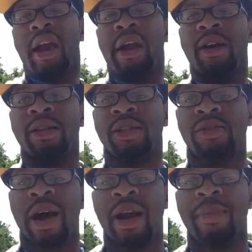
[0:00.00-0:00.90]
it goes
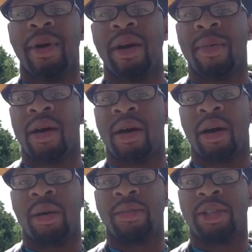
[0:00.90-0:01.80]
right up under my
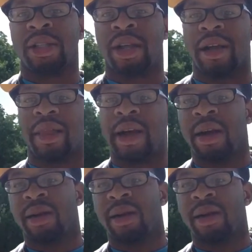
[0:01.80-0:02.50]
arm, just like that.